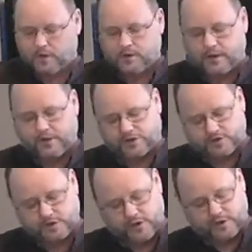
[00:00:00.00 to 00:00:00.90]
now
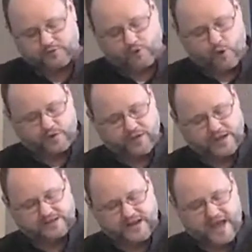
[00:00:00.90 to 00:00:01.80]
there's, there's four
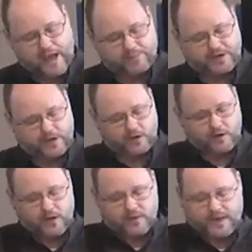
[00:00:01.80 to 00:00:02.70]
things that happen
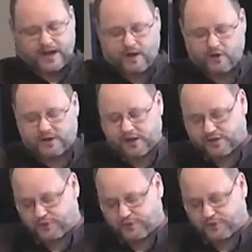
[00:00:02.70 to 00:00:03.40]
here that Aaron does.